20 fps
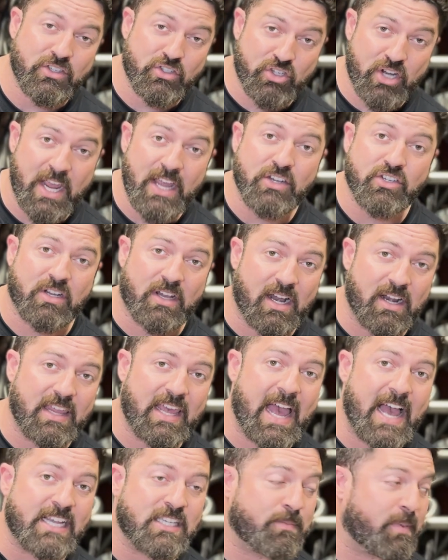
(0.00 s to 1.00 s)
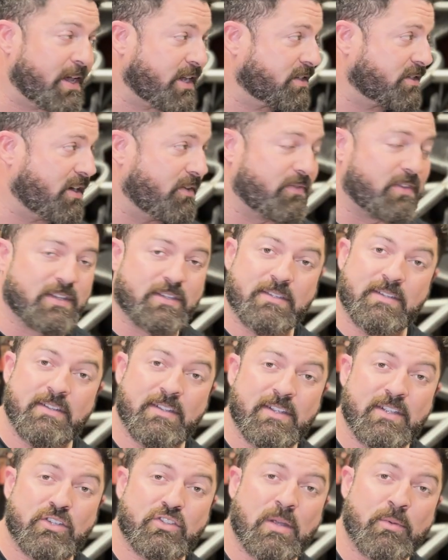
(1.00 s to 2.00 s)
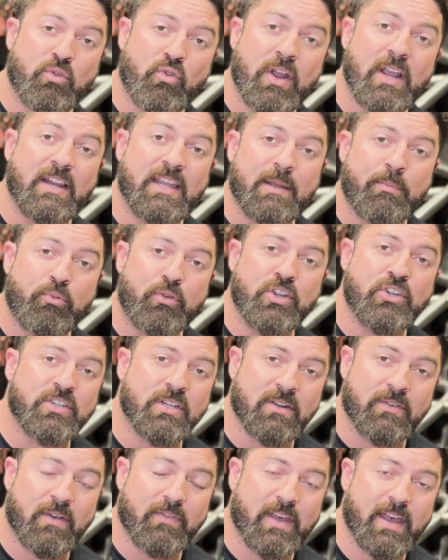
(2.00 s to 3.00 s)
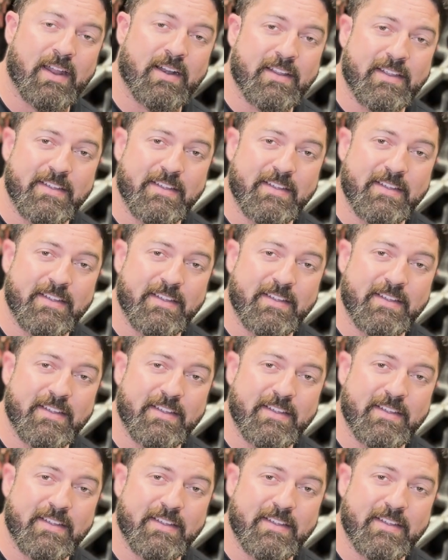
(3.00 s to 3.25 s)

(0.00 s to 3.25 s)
changed a lot of the aspects of this. So I'm greatly appreciative of that.